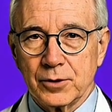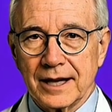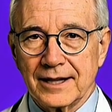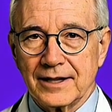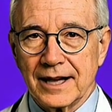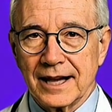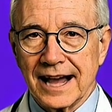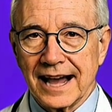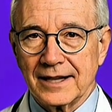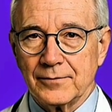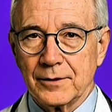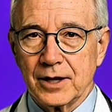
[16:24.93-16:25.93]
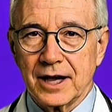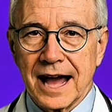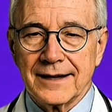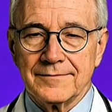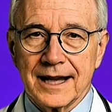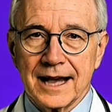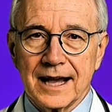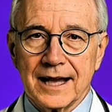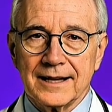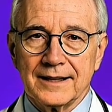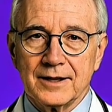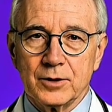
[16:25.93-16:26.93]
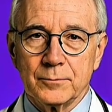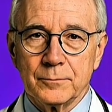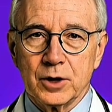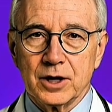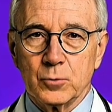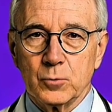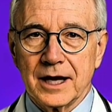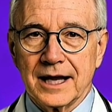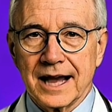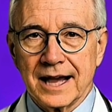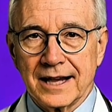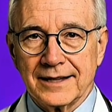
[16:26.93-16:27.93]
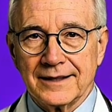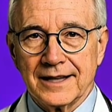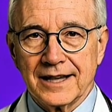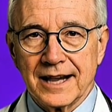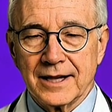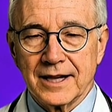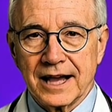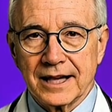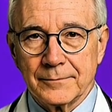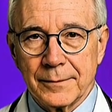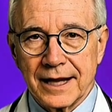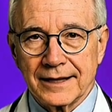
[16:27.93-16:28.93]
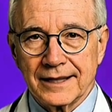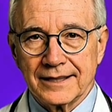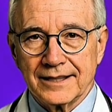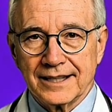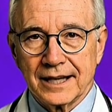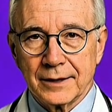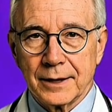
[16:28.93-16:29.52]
That's why frequent nighttime urination, or nocturia,